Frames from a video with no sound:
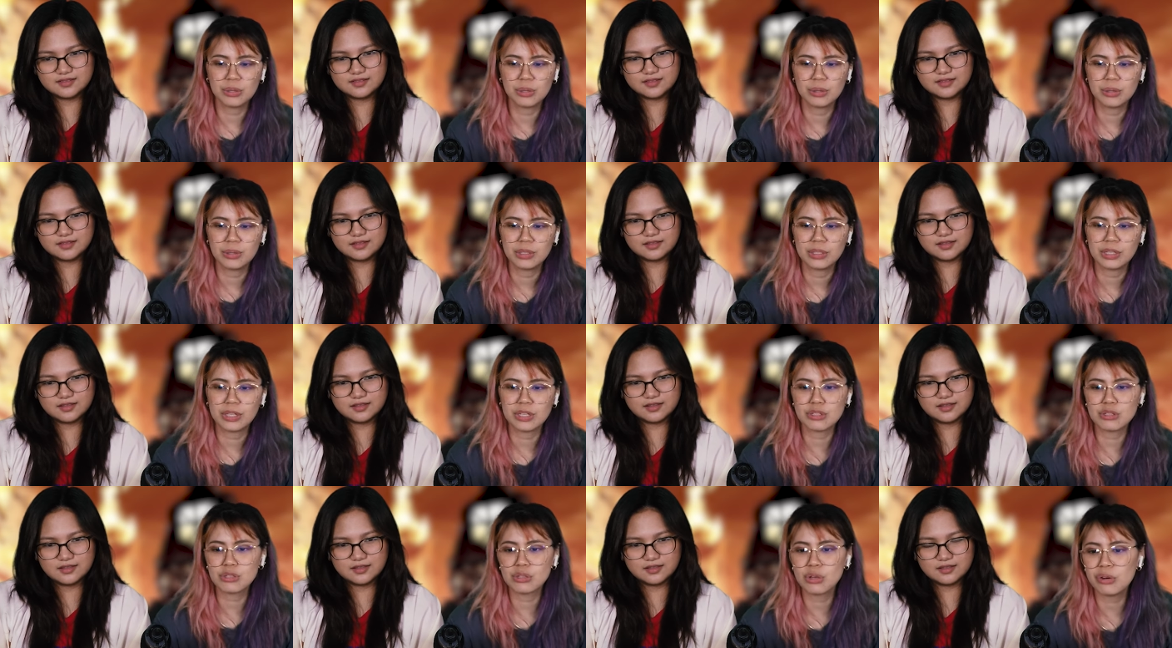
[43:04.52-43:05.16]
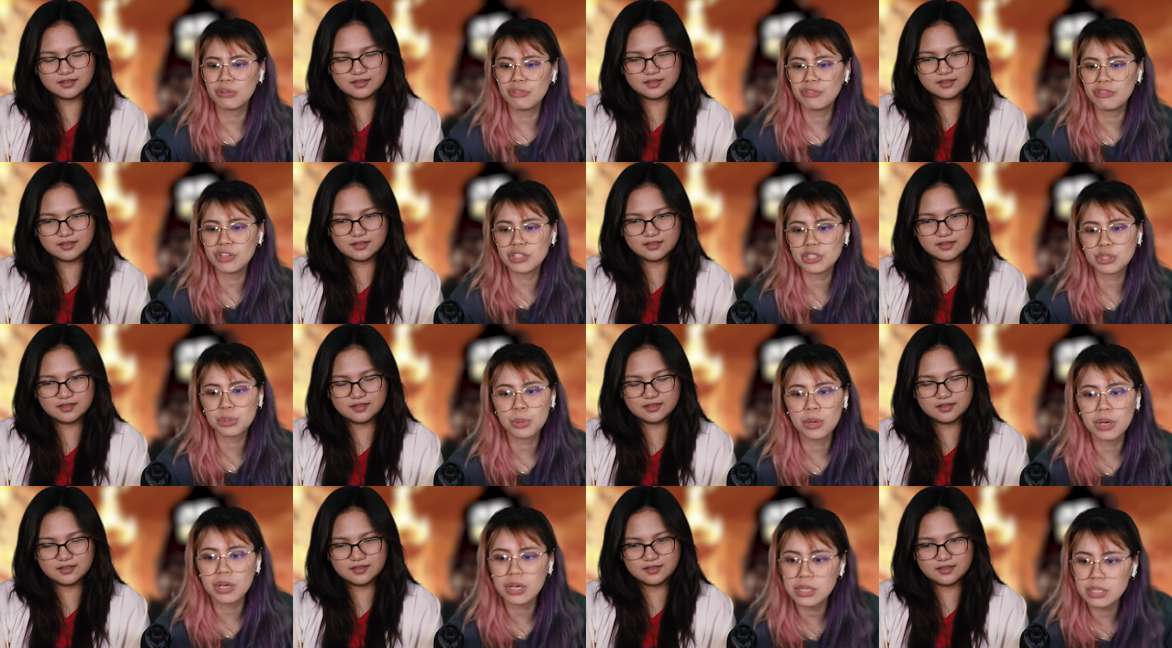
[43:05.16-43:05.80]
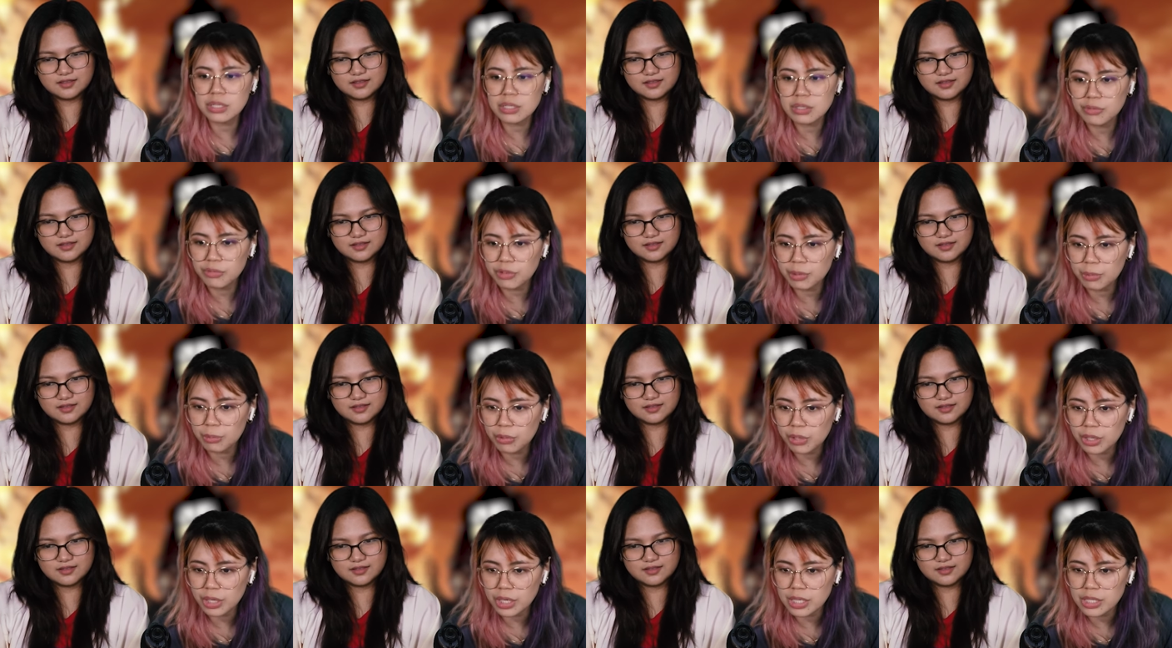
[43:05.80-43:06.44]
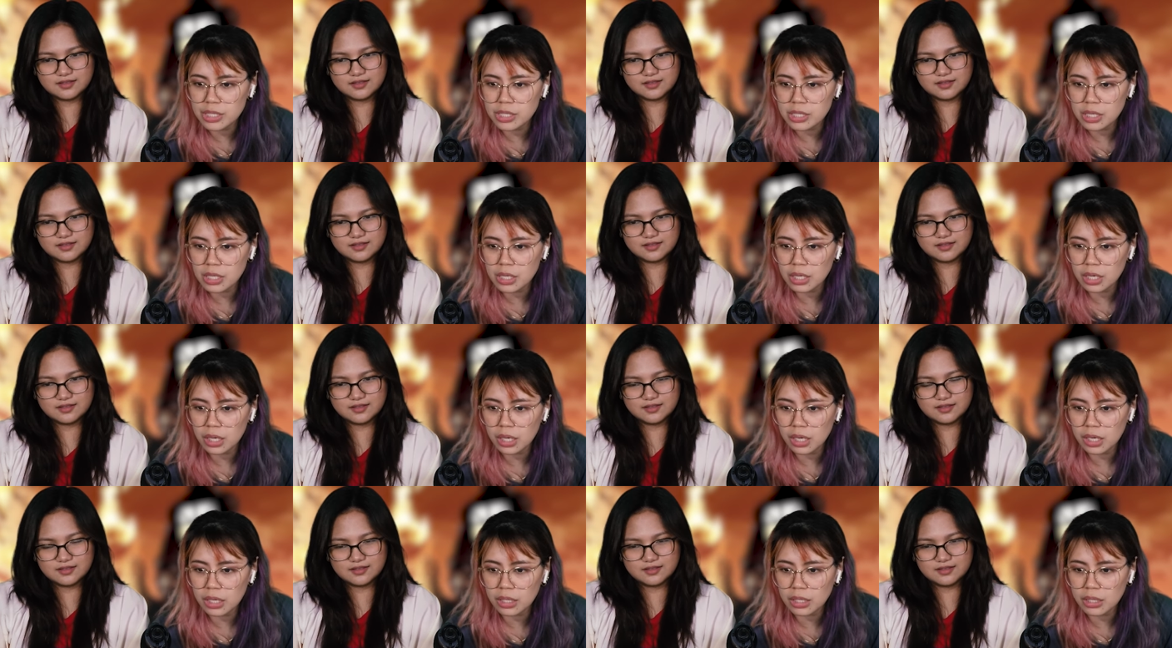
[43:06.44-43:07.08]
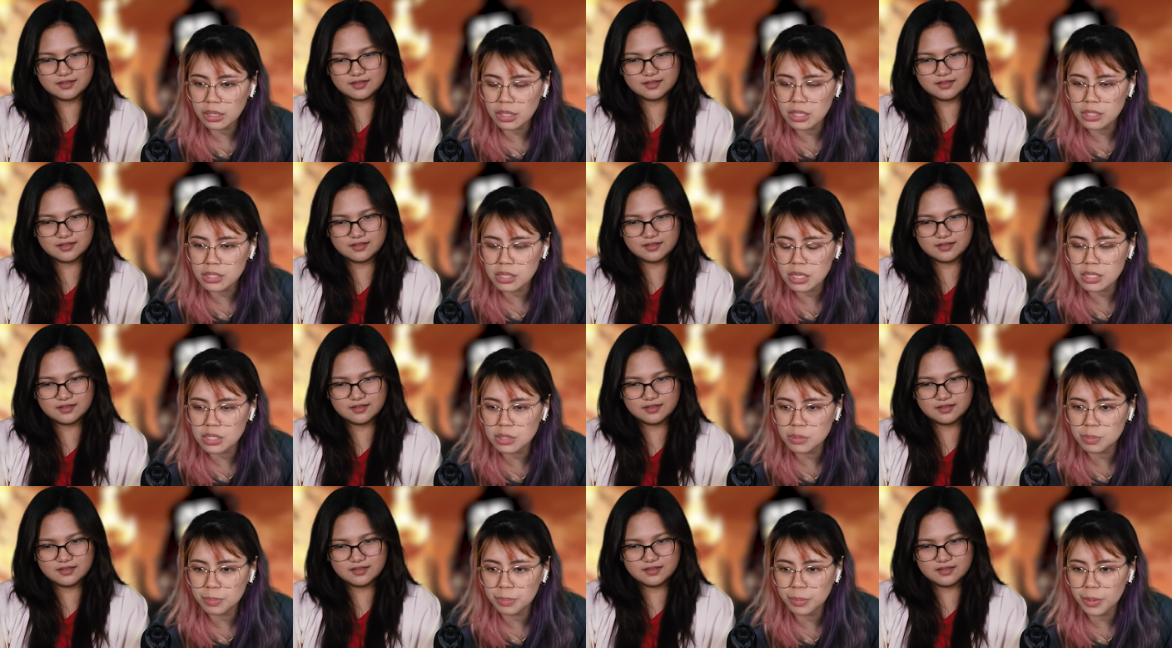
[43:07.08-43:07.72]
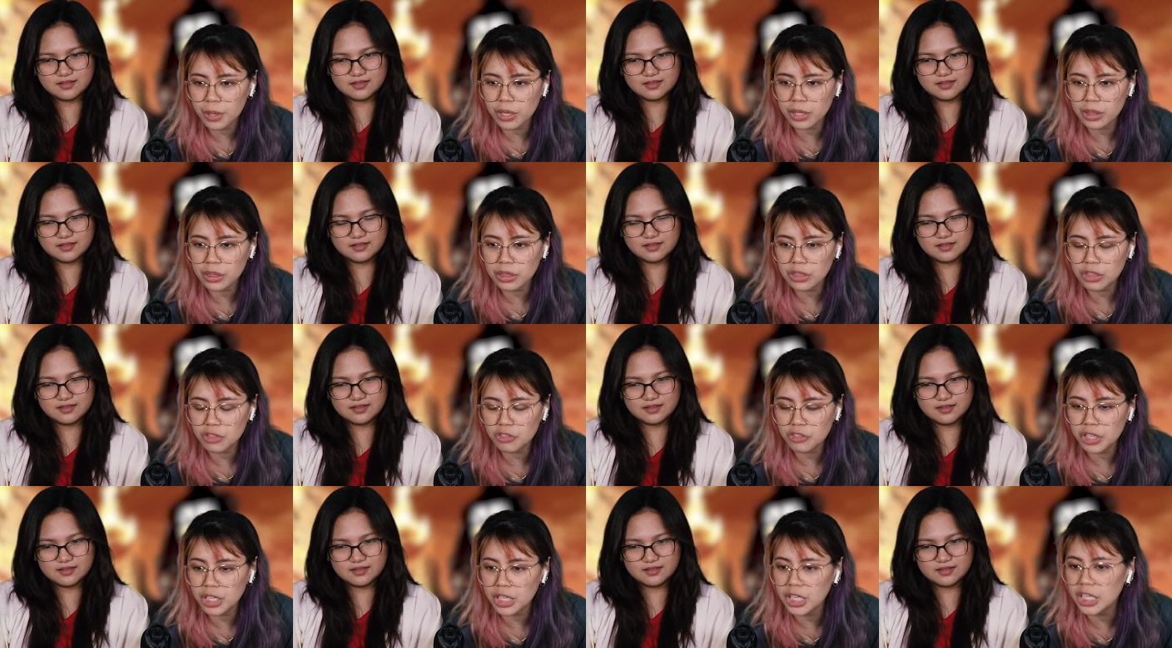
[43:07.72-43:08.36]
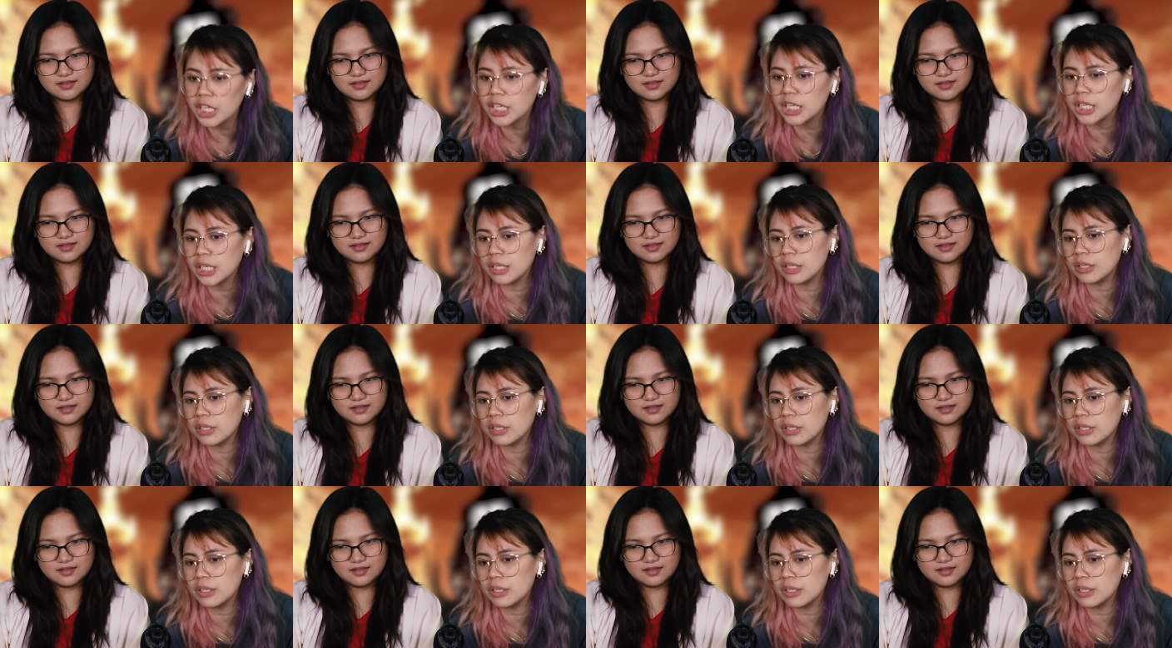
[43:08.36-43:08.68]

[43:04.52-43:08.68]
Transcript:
Speaker 1: there's no visuals from what I'm seeing. This is part 3.